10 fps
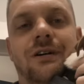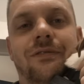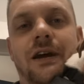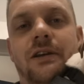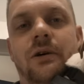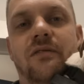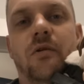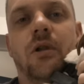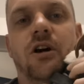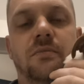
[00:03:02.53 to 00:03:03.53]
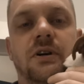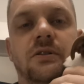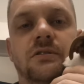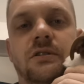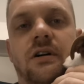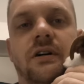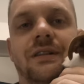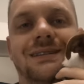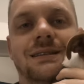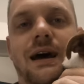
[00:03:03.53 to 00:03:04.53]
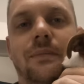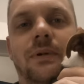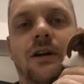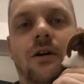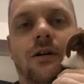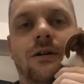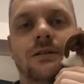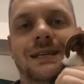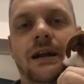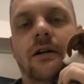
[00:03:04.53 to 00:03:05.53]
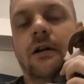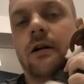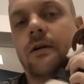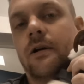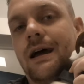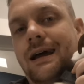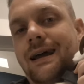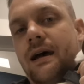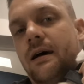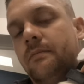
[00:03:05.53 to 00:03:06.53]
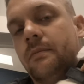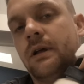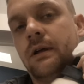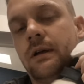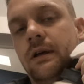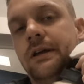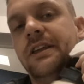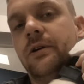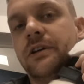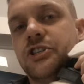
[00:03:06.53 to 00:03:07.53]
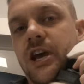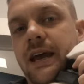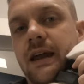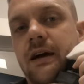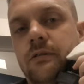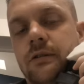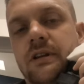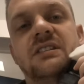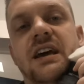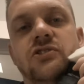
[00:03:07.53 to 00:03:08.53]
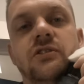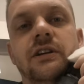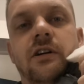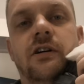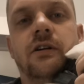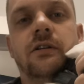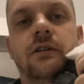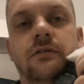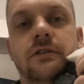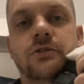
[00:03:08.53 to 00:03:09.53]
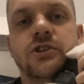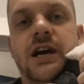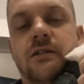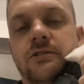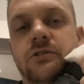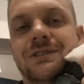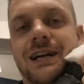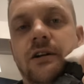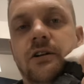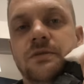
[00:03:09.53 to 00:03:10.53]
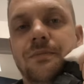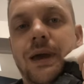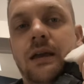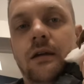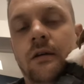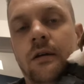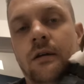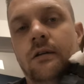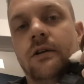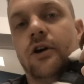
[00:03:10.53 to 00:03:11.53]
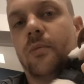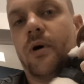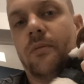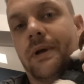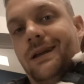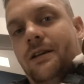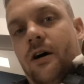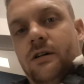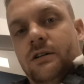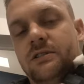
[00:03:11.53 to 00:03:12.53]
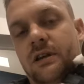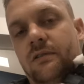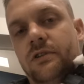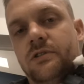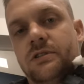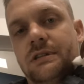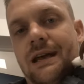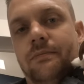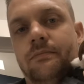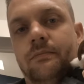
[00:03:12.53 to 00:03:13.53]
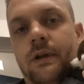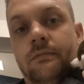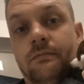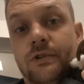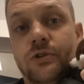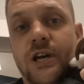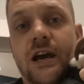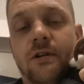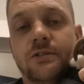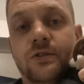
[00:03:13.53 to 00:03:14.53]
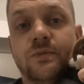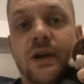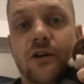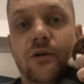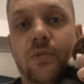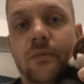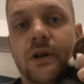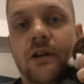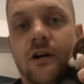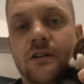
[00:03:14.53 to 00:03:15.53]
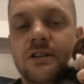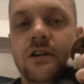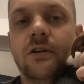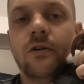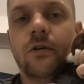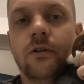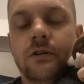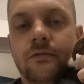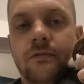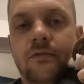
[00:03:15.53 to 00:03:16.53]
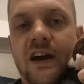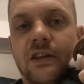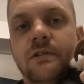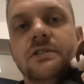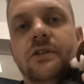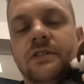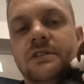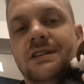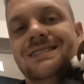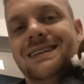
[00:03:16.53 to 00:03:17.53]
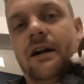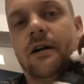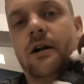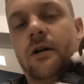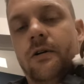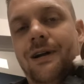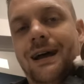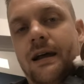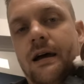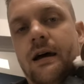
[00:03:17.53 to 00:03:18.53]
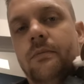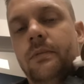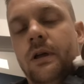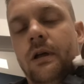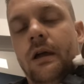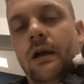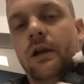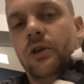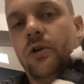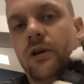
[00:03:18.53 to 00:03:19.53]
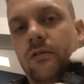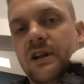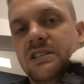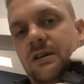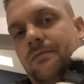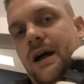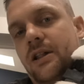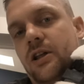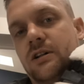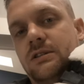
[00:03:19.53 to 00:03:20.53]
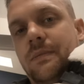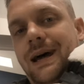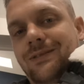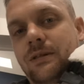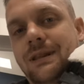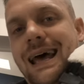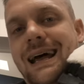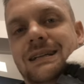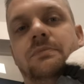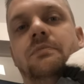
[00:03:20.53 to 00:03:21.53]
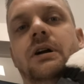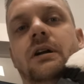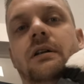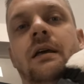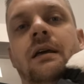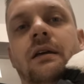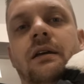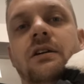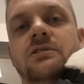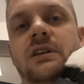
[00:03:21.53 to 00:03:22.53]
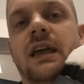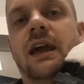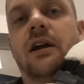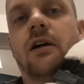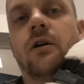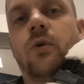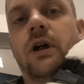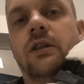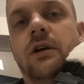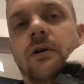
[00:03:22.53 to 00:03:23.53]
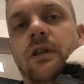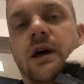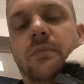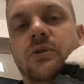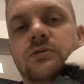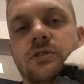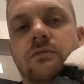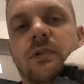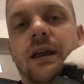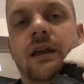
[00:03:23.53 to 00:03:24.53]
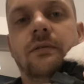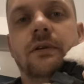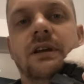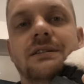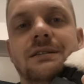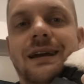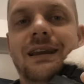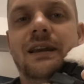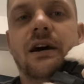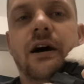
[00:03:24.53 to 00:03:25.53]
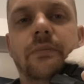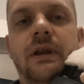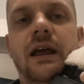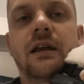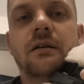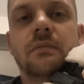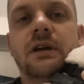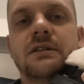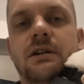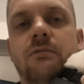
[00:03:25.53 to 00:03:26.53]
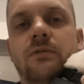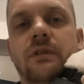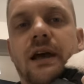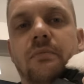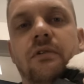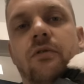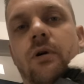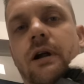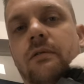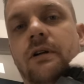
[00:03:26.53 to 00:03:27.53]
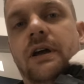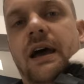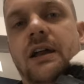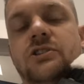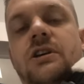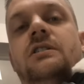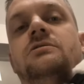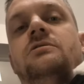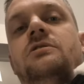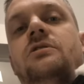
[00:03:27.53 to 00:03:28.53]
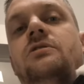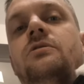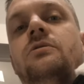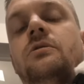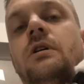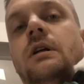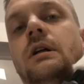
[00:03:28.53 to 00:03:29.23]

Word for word: off, I do have a blog post on this topic on terrierowner.com. You can check it out. It's actually called Do Jack Russell Terriers Make Good Apartment Dogs? If you just type do Jack Russells make good apartment dogs into Google and find the result that says terrierowner.com. You can read some of my thoughts about that, but here's the kicker with going to that post to read it is I need to update it because I wrote that before I really had a chance to